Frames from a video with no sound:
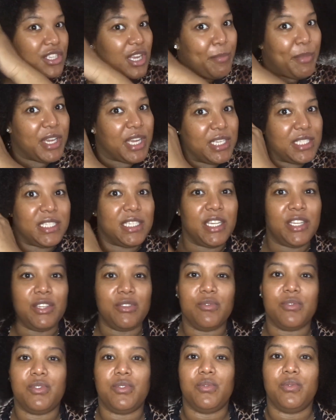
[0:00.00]
I'm gonna
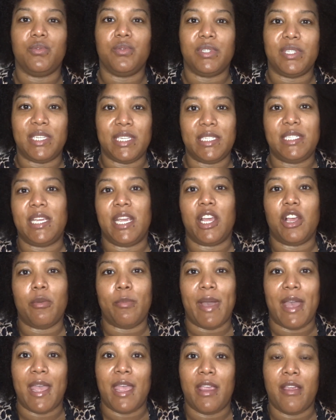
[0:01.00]
continue to detangle
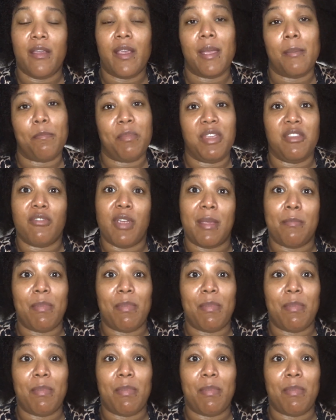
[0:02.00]
my hair and be right